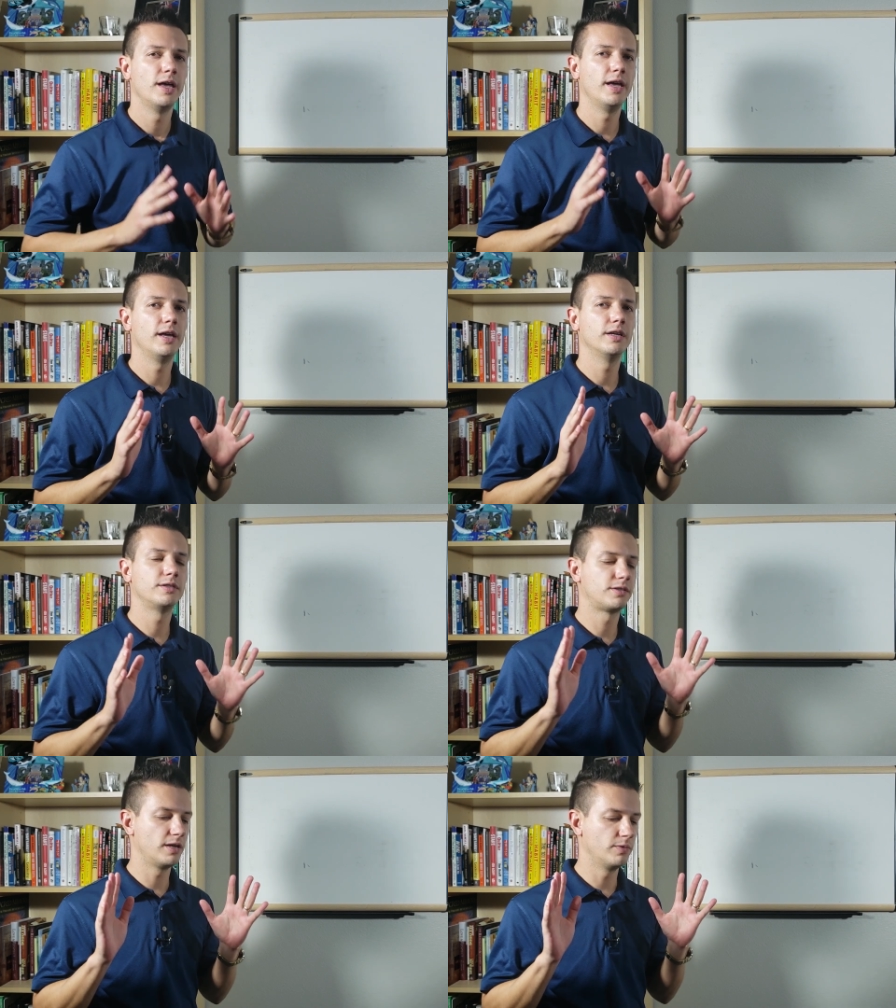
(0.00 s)

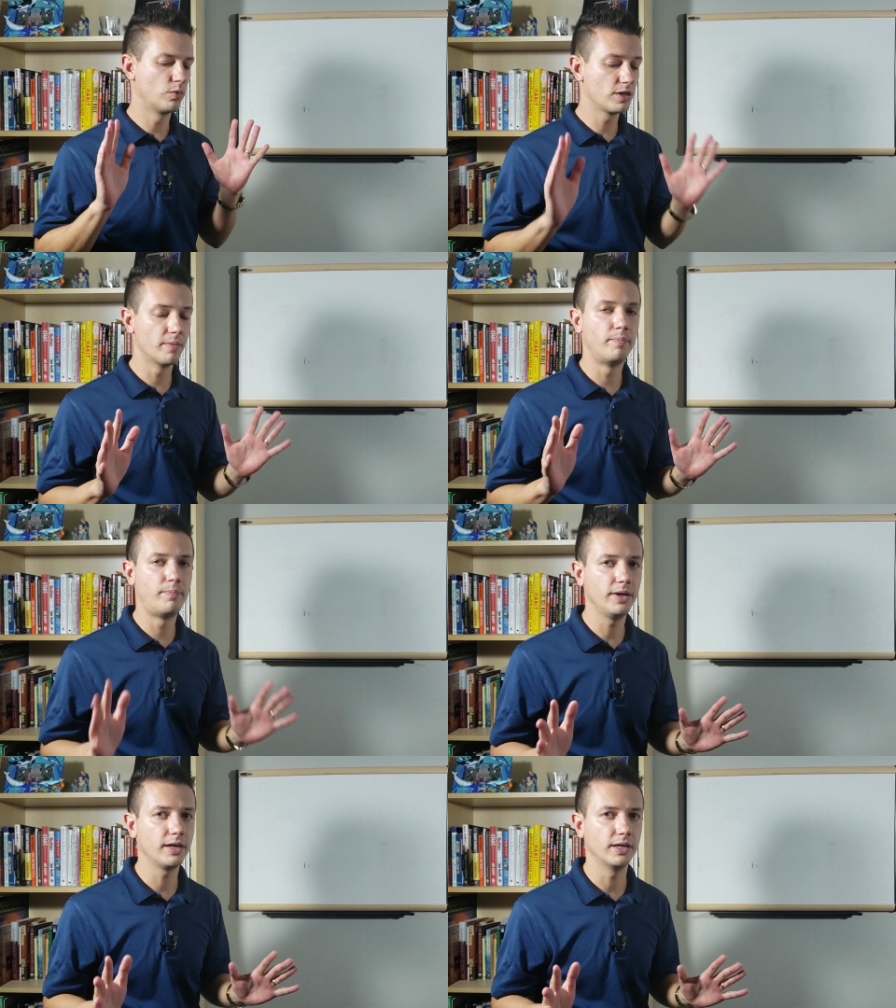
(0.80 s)
is, and one of the
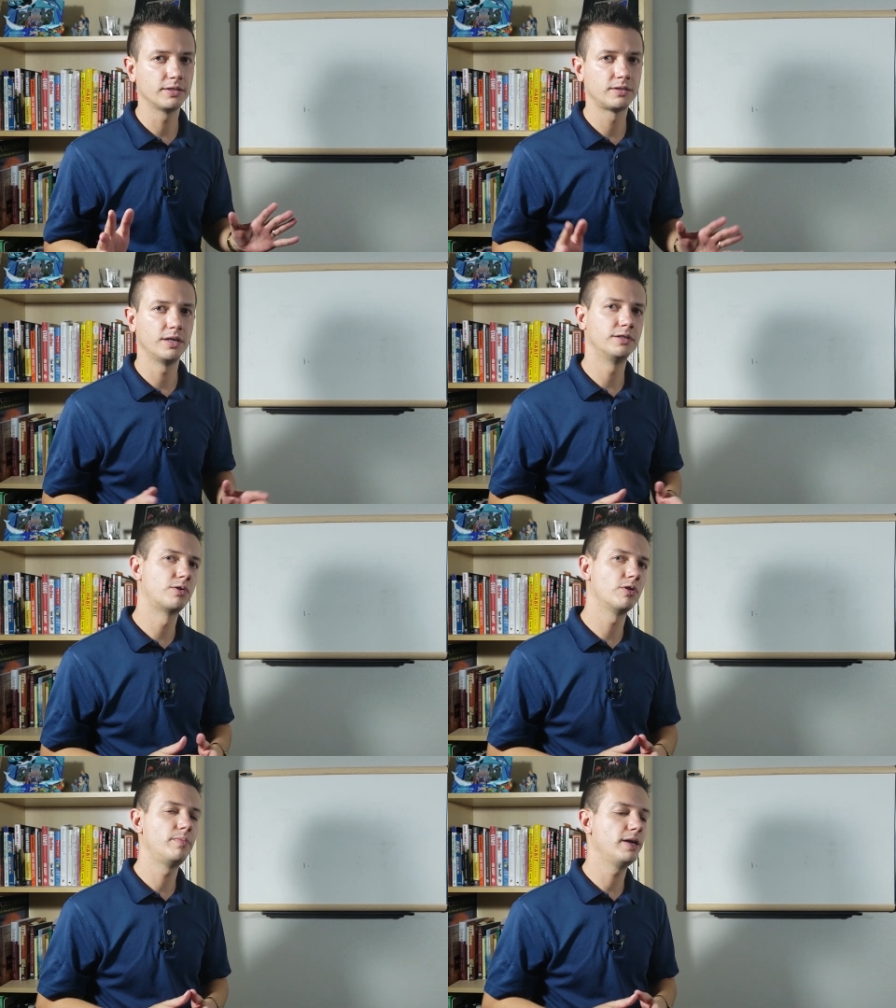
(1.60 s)
biggest, is
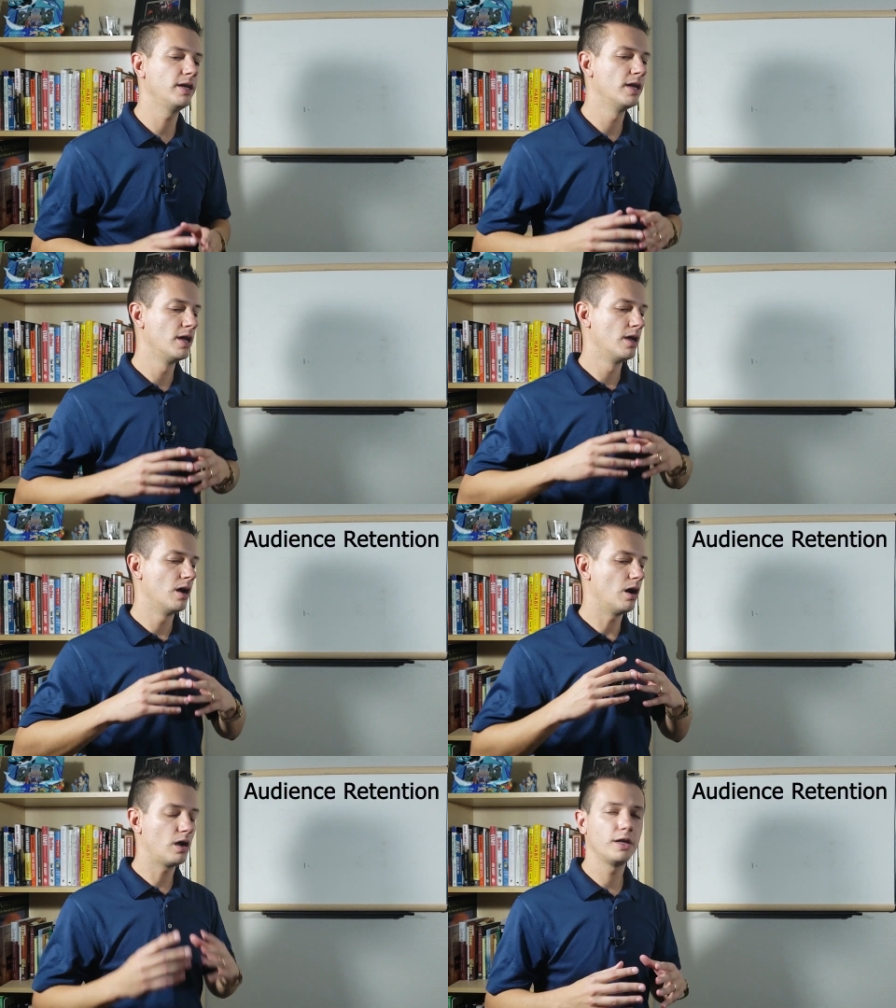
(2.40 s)
going to be
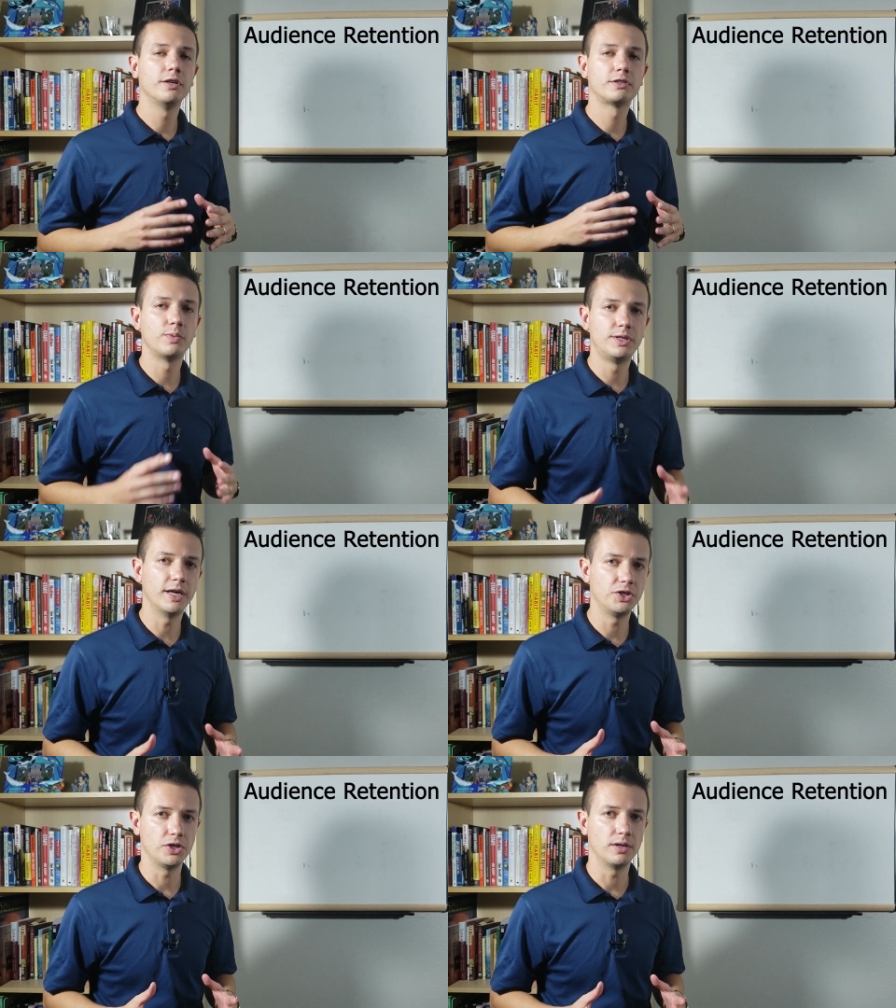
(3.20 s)
audience
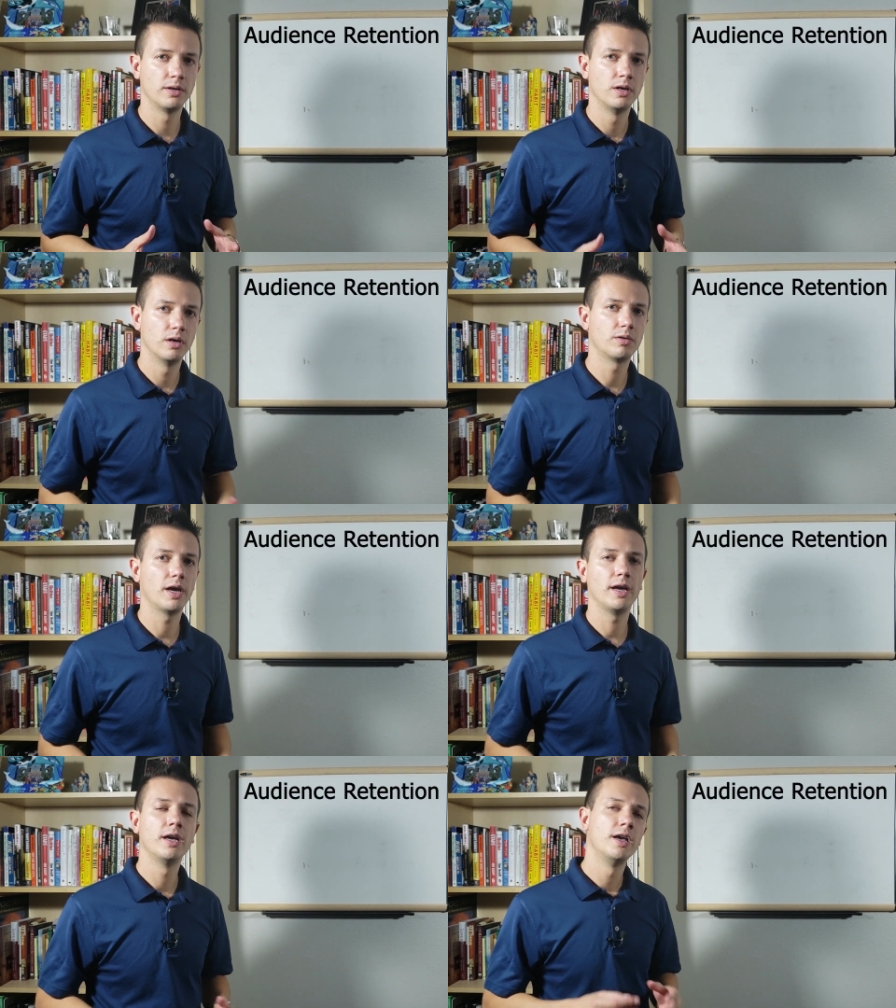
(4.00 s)
retention,
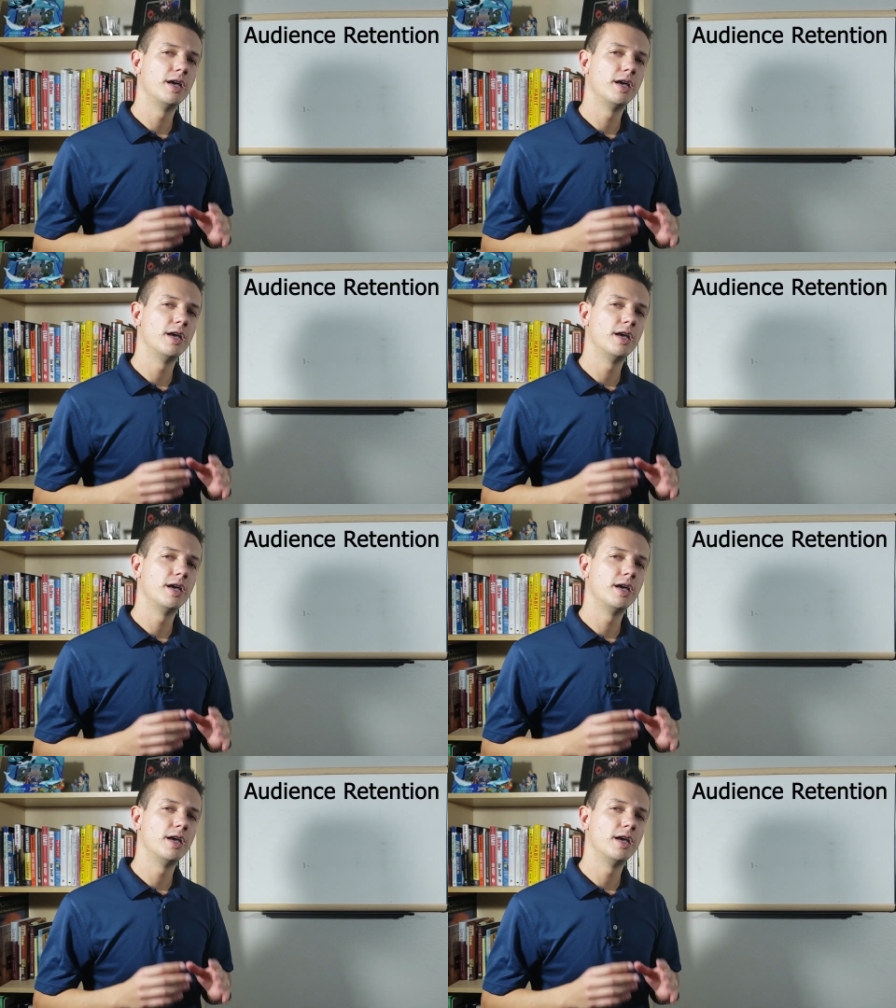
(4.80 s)
okay?